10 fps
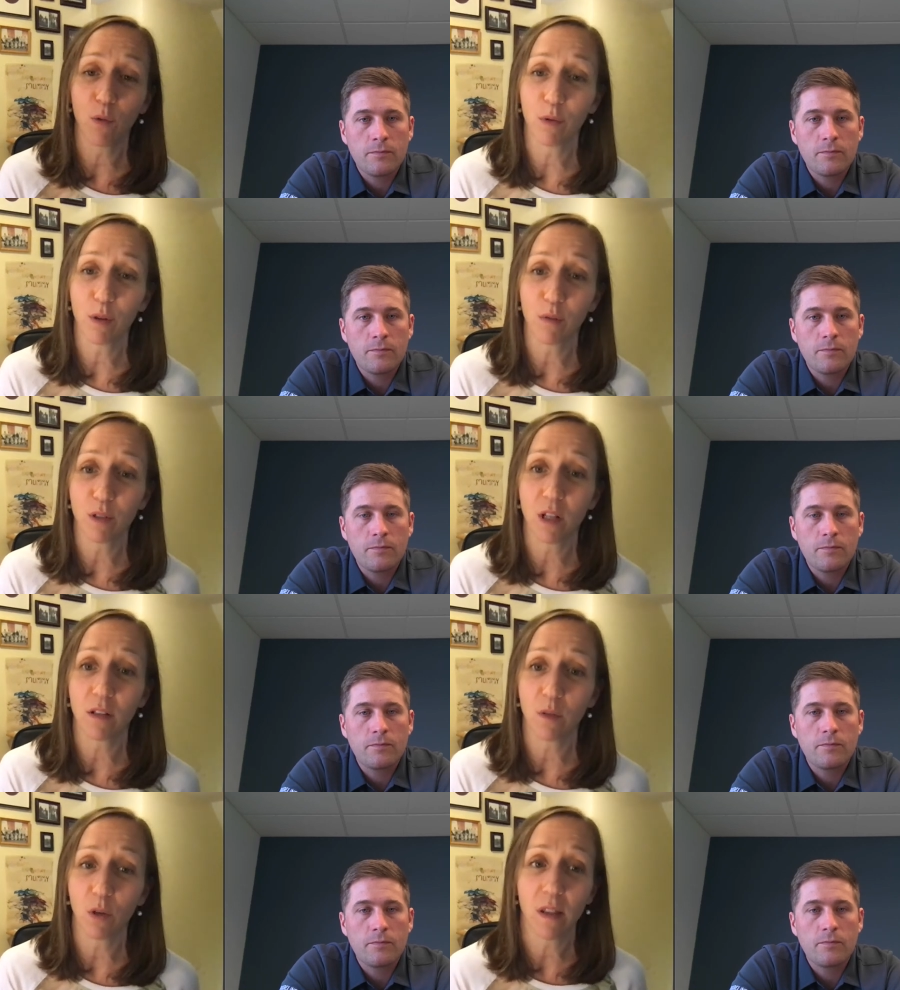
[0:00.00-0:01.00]
Speaker 1: what were the results,
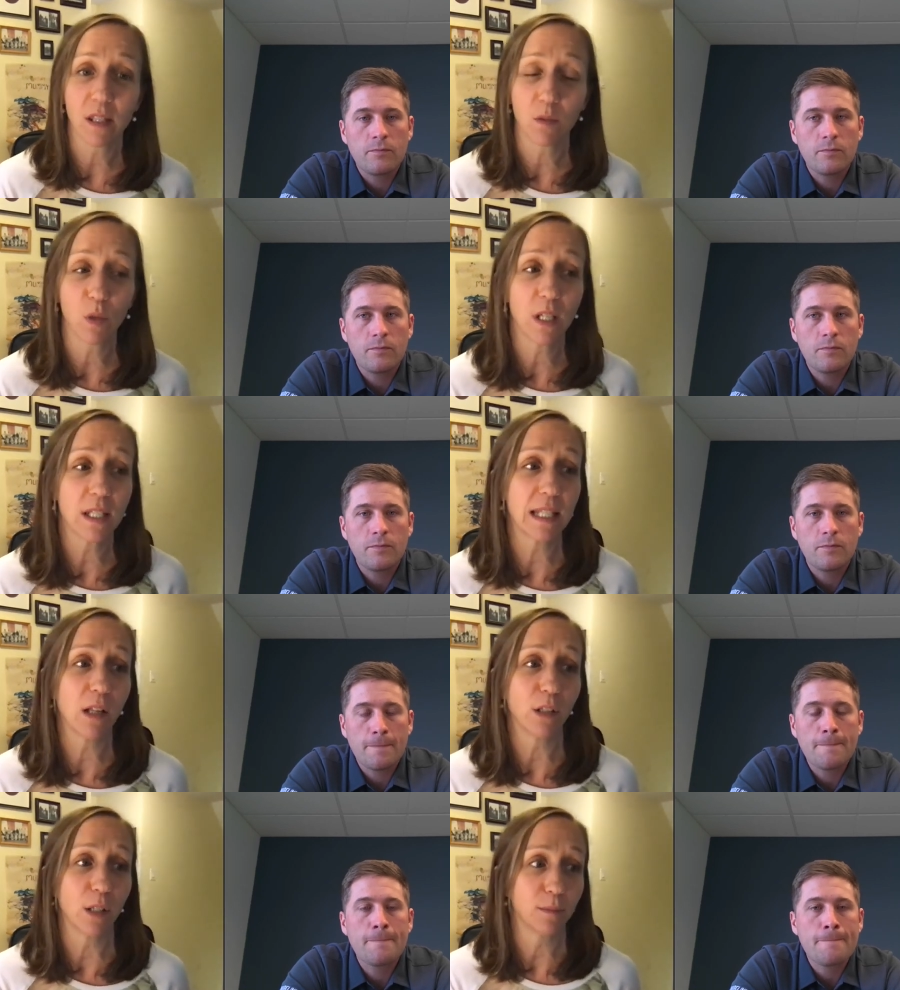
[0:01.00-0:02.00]
and what does what does it
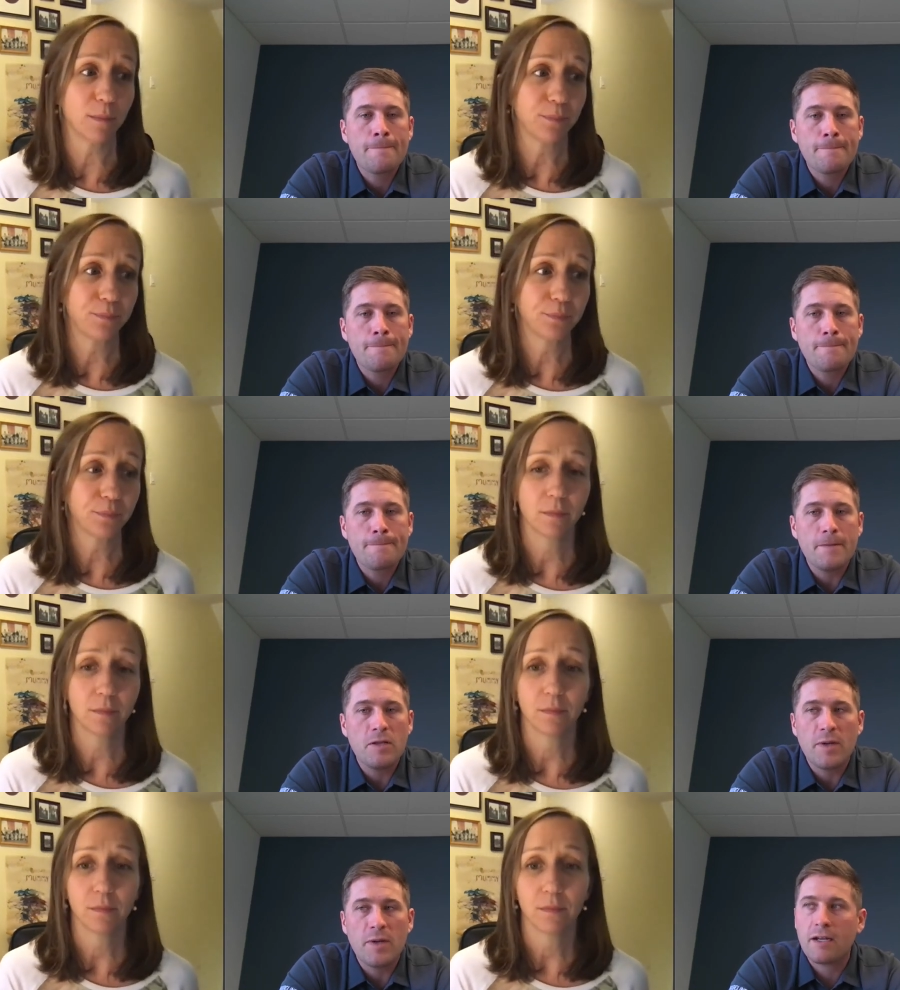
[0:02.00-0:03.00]
tell you?
Speaker 2: You
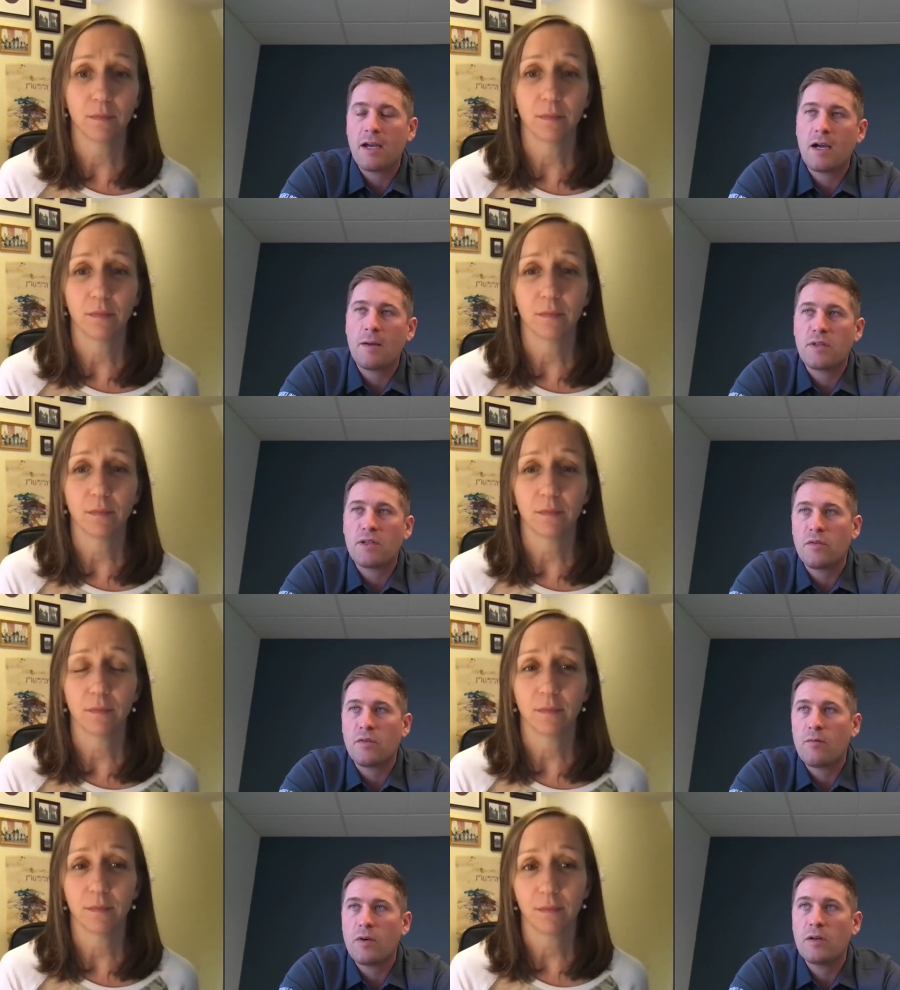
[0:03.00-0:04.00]
bet. Um, so
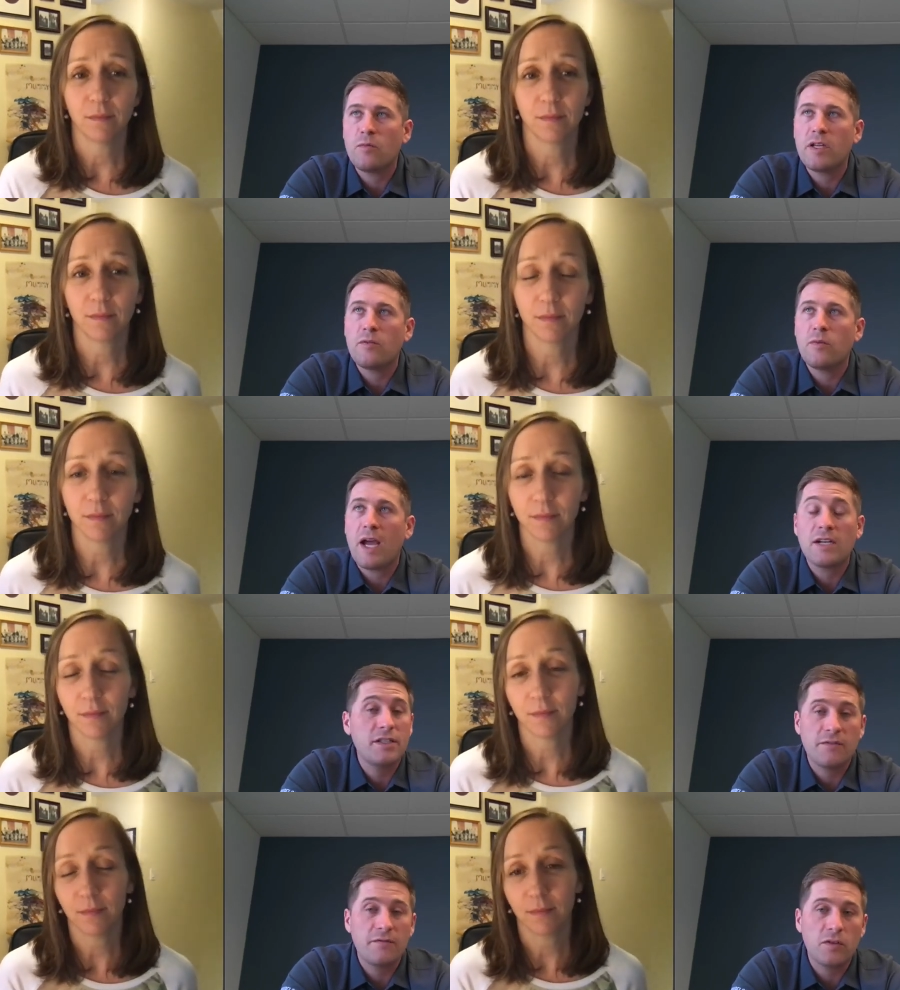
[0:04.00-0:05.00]
that one, we actually
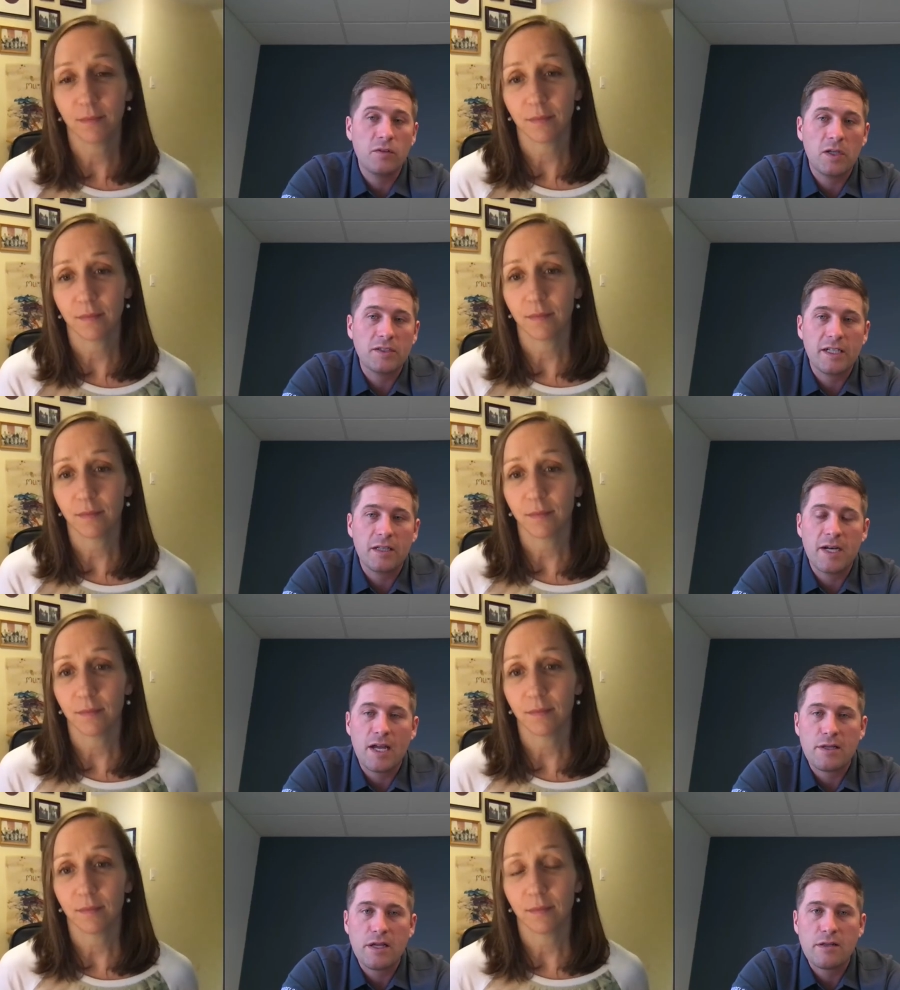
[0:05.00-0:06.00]
did full multi-element
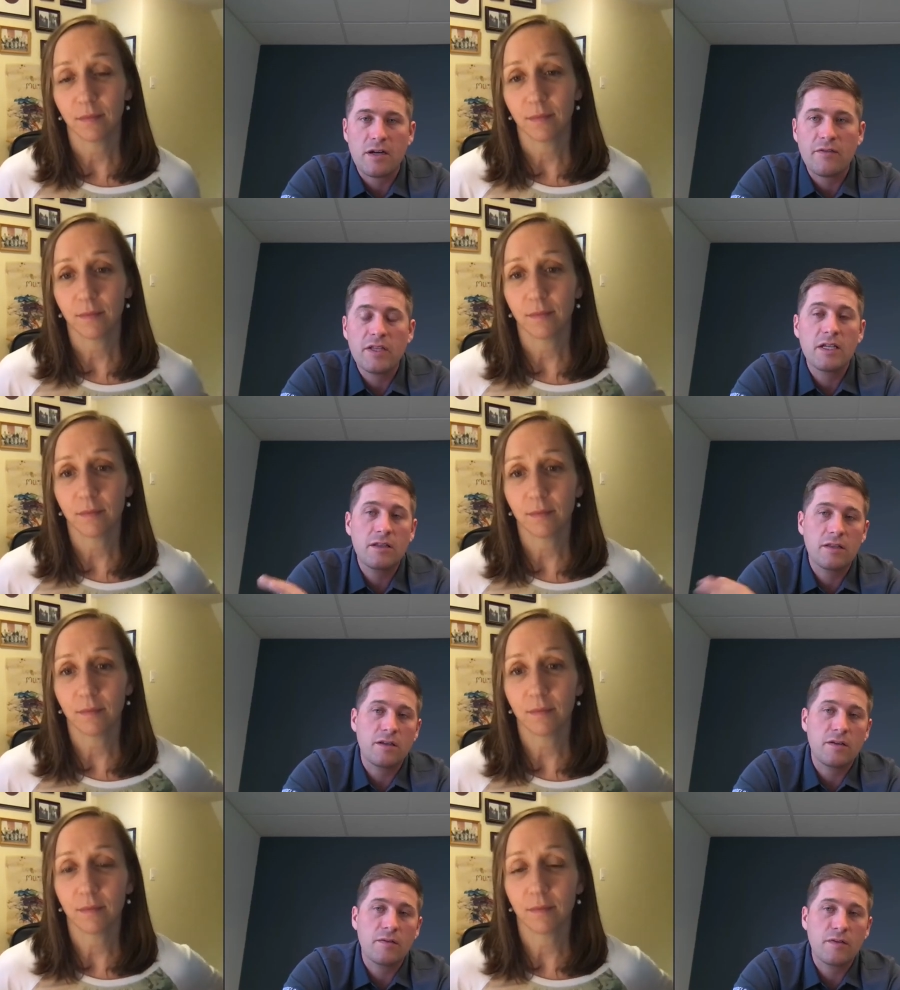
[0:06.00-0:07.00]
assays on everything.
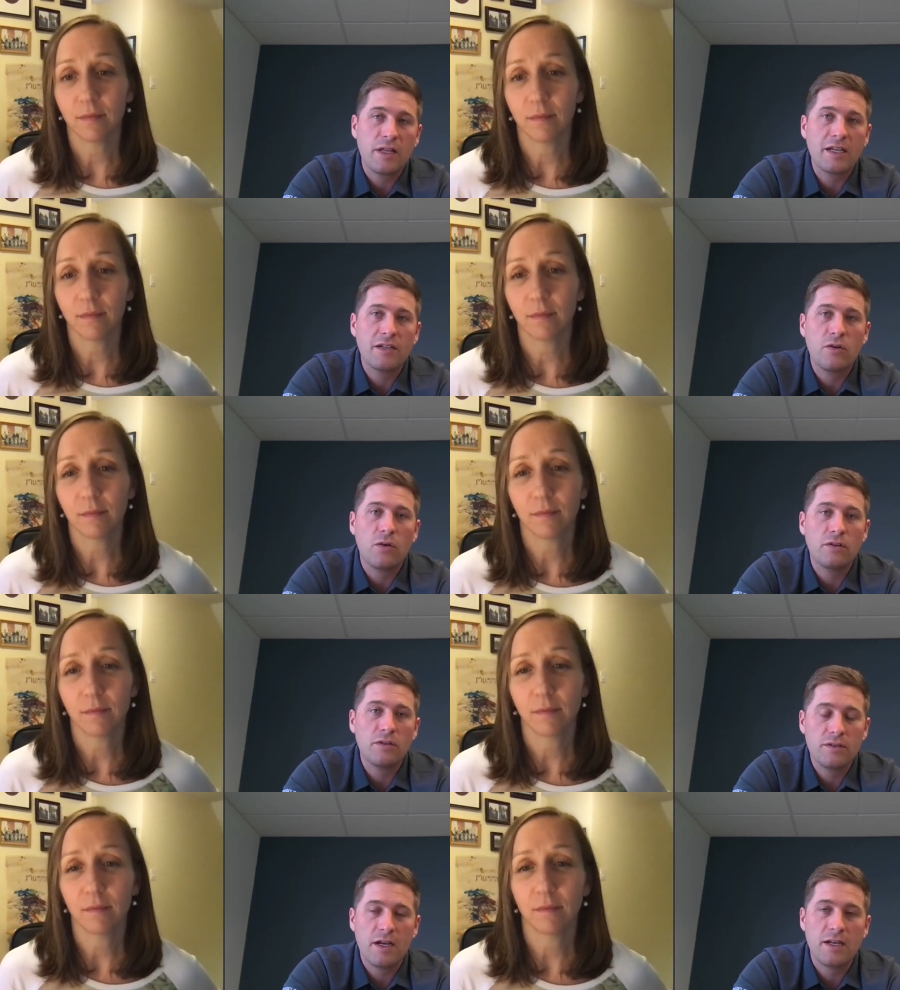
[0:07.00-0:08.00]
The second hole, uh,